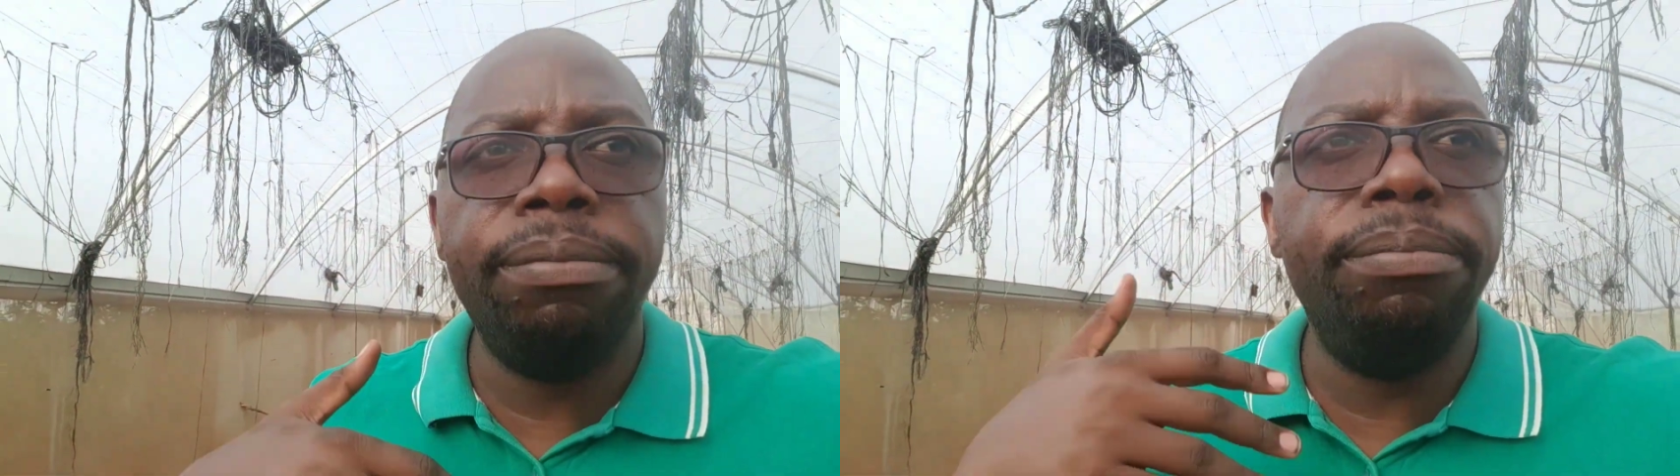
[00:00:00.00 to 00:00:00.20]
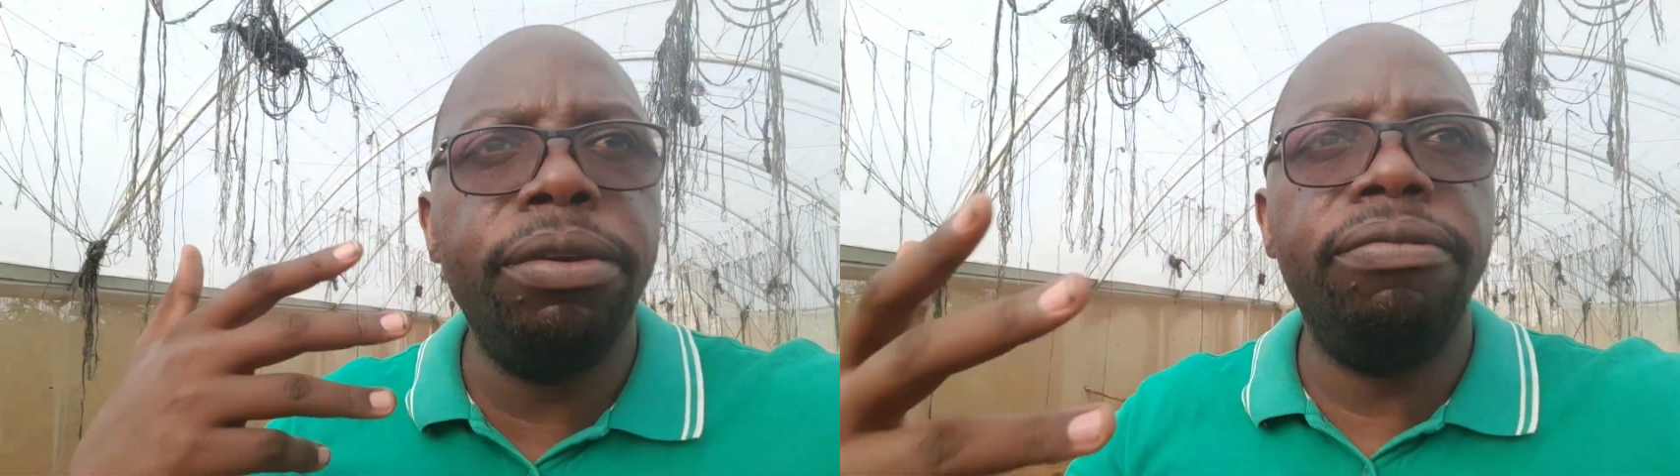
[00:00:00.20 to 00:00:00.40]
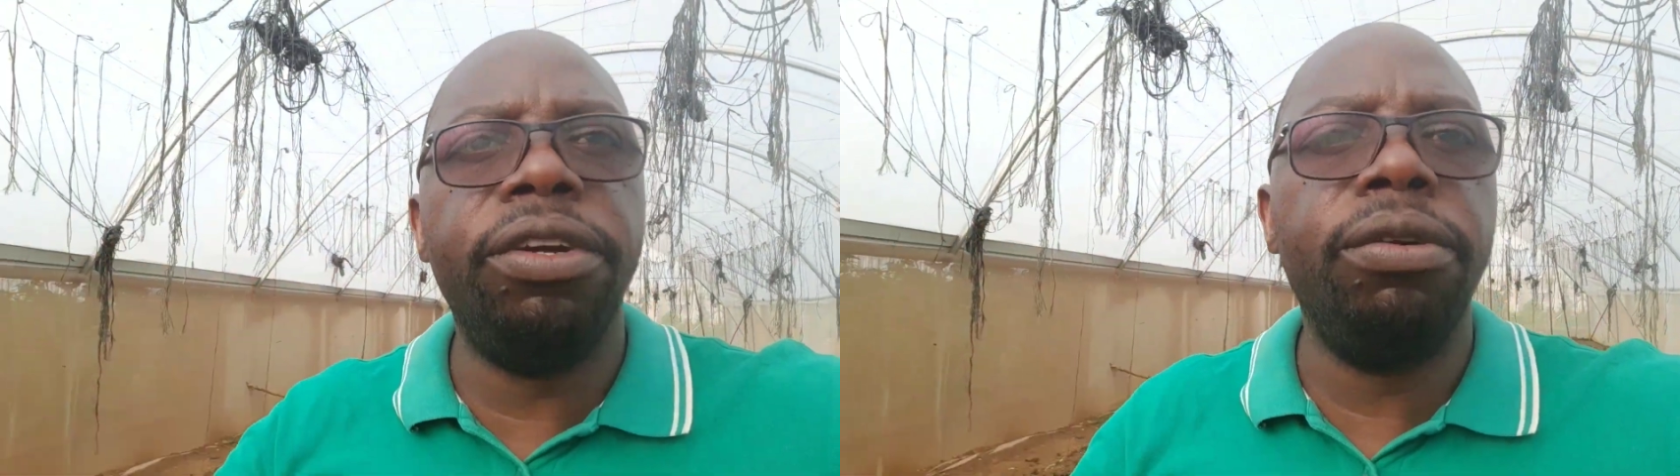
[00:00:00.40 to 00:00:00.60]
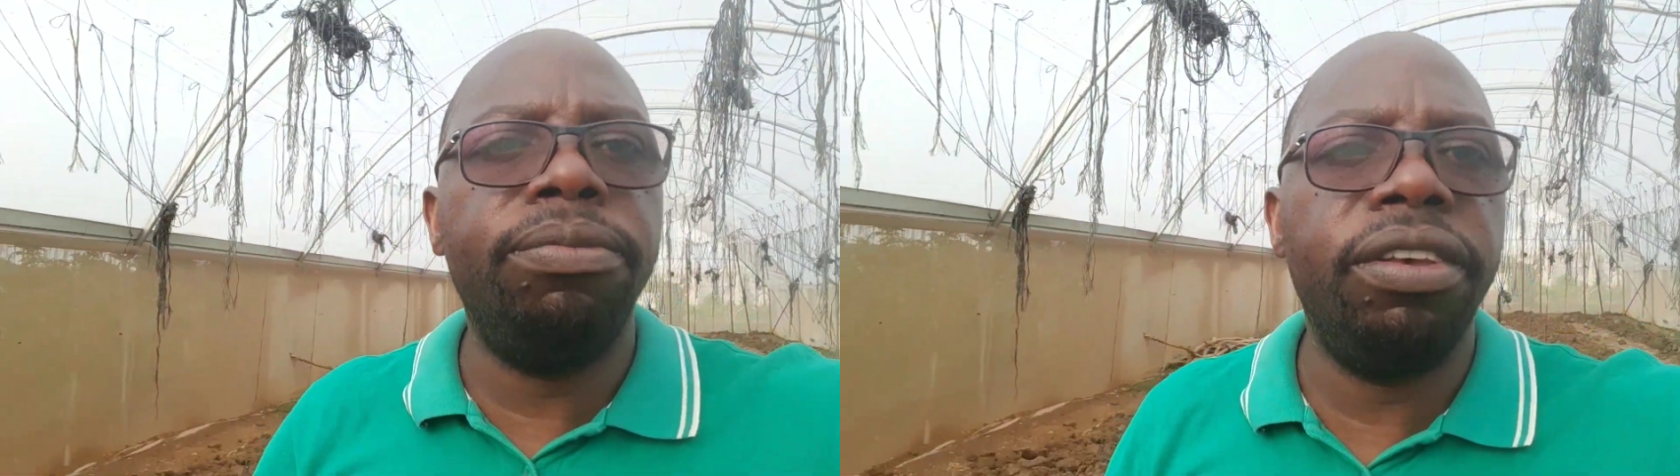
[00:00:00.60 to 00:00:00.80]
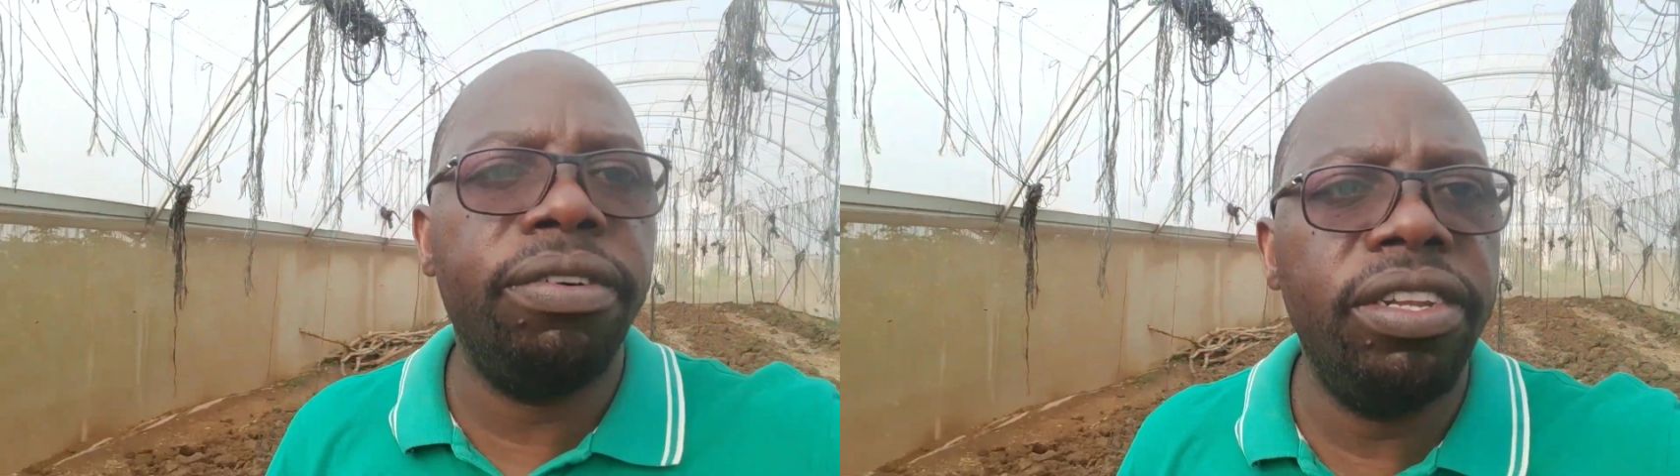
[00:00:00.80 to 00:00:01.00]
be very
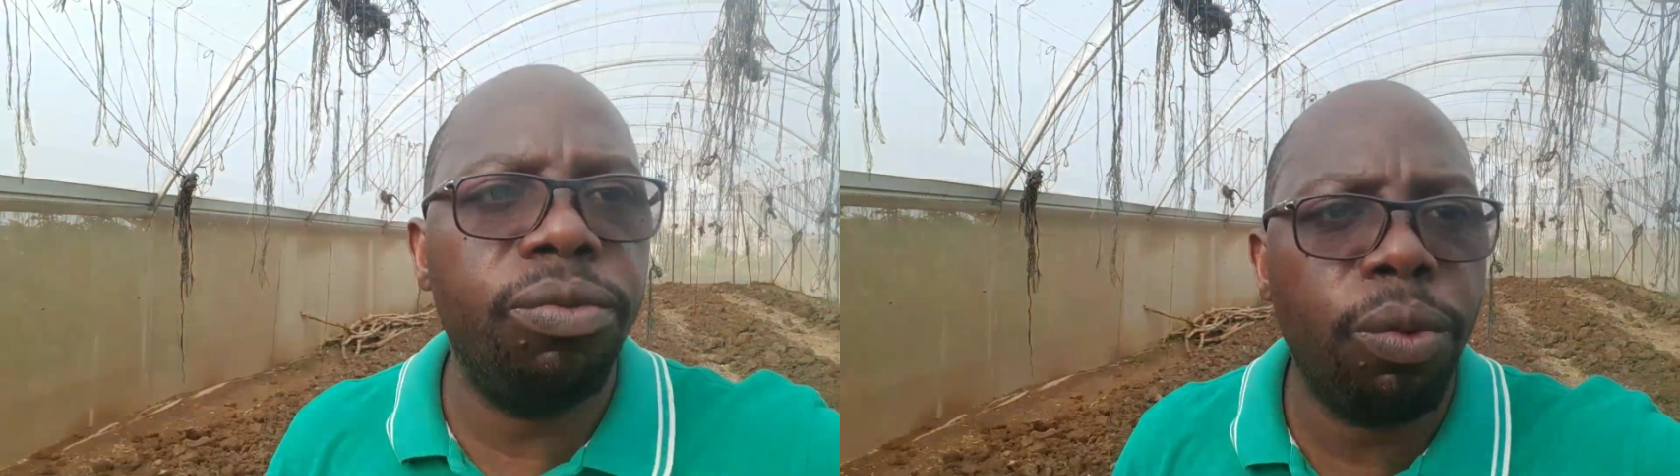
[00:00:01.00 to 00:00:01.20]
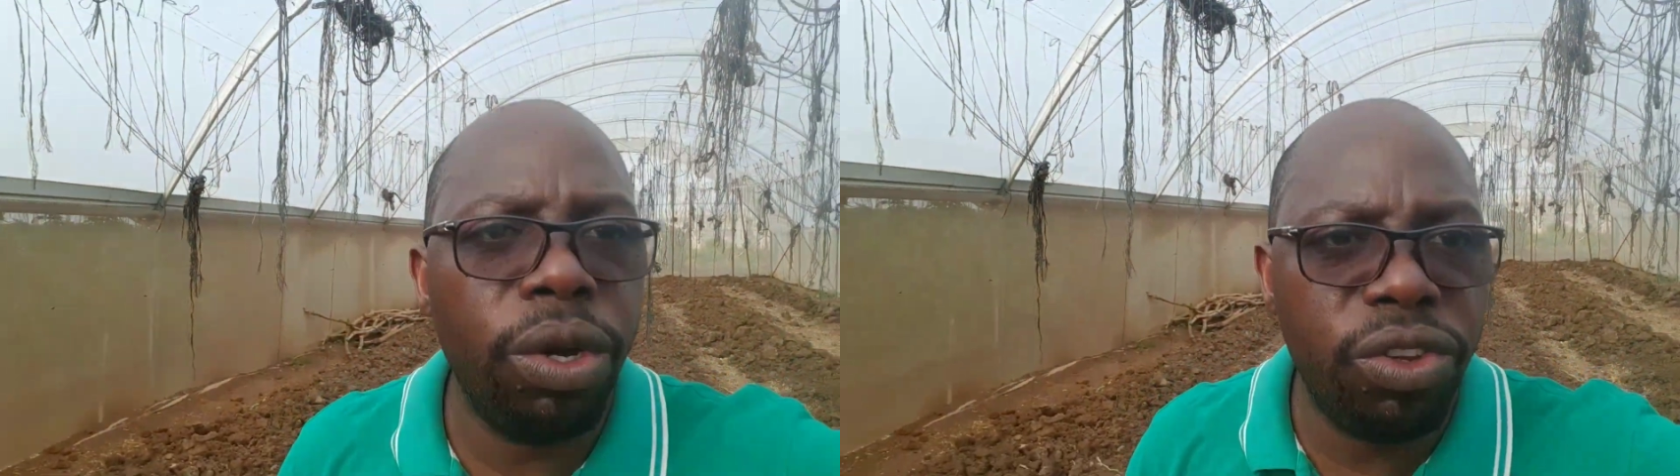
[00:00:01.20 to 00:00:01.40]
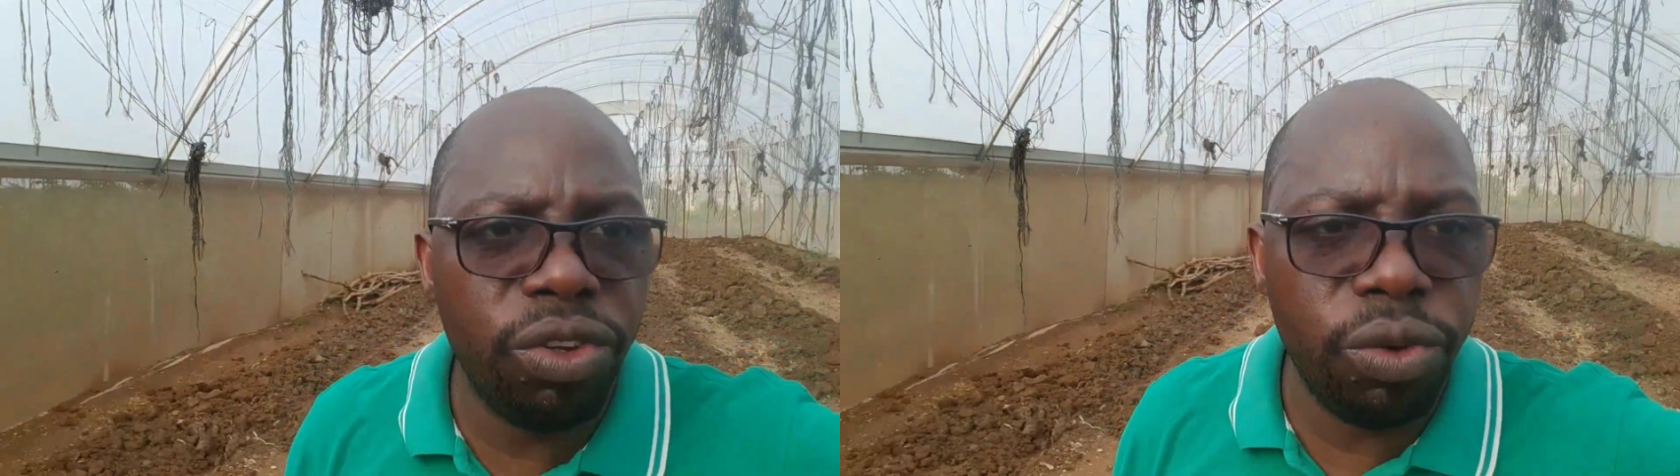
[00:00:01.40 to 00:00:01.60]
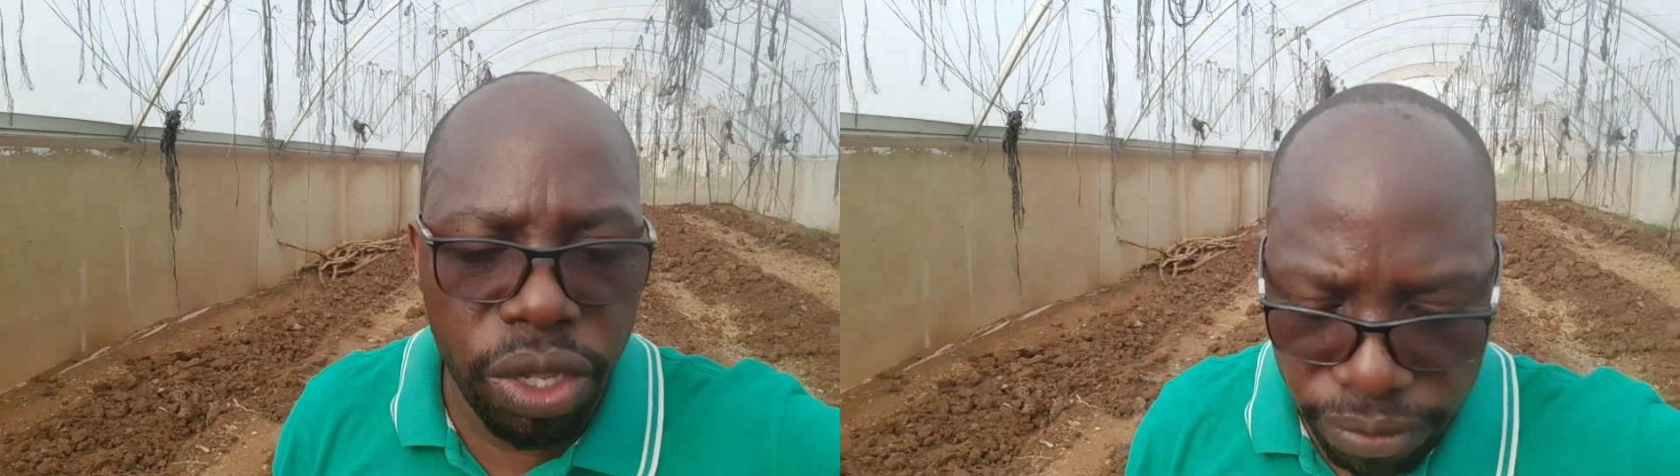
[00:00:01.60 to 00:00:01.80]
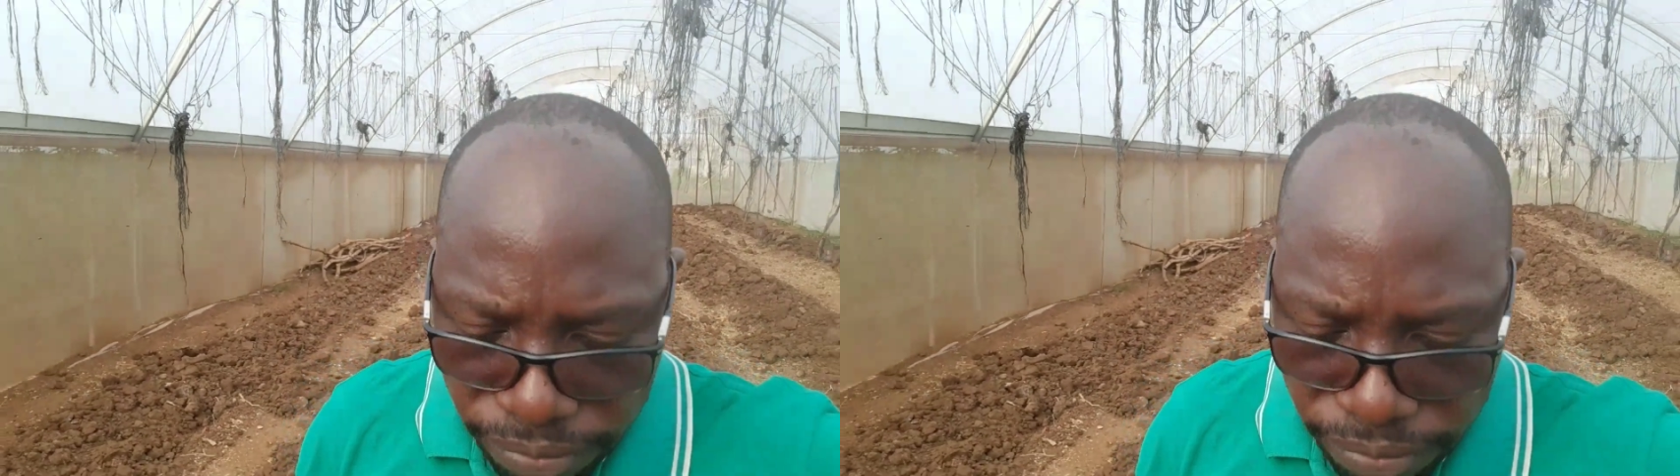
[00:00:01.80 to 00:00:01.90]
observant with what you do on